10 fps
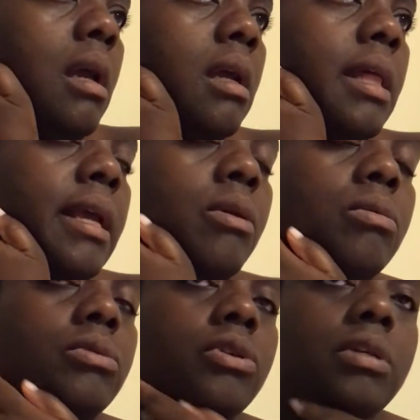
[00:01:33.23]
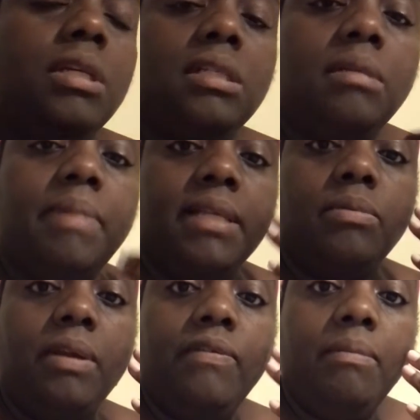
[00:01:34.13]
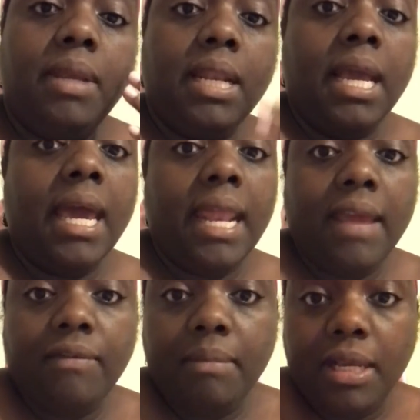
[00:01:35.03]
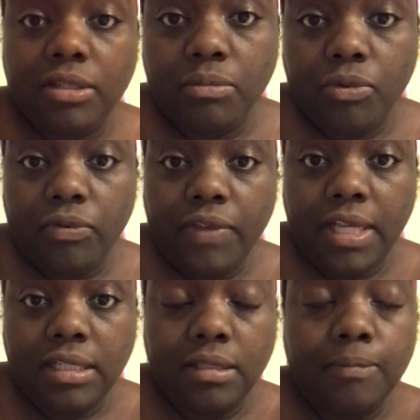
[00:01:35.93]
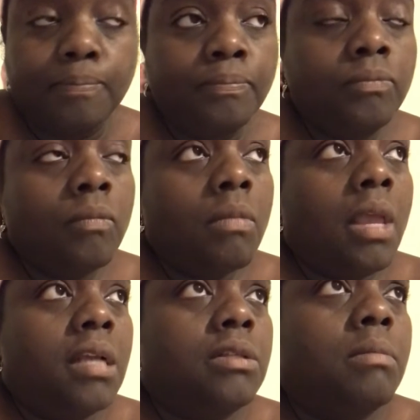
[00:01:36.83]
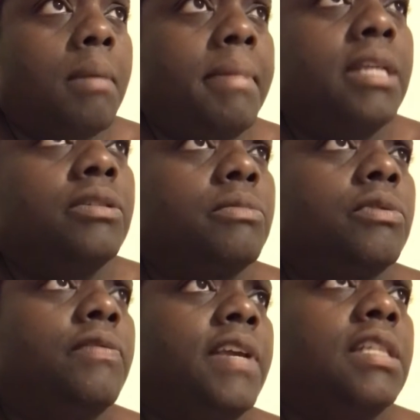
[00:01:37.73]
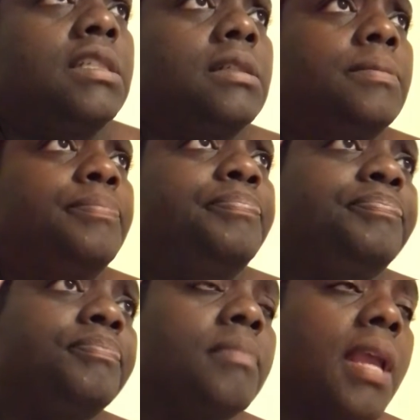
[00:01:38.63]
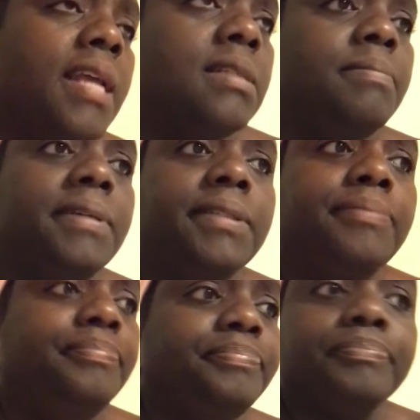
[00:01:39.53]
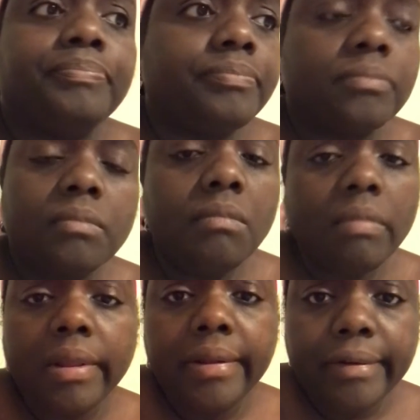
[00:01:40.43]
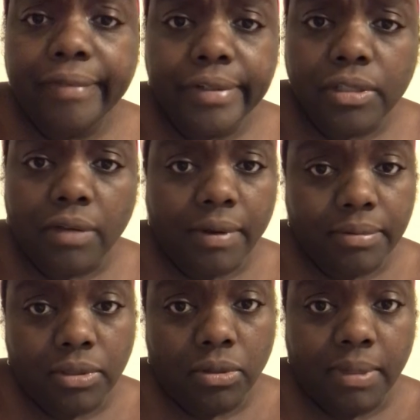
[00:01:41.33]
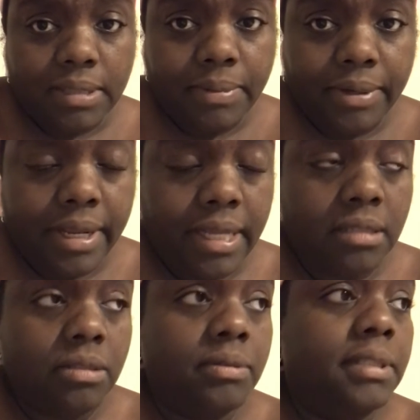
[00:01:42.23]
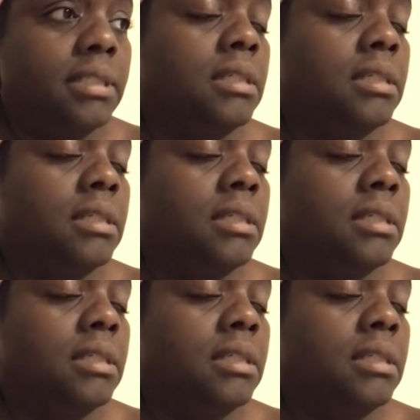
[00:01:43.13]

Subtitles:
like cold turkey is the best way for me, and I gotta have a major motivation. And so my major motivation has been, you know, first off, I was told by spirit I had to do it.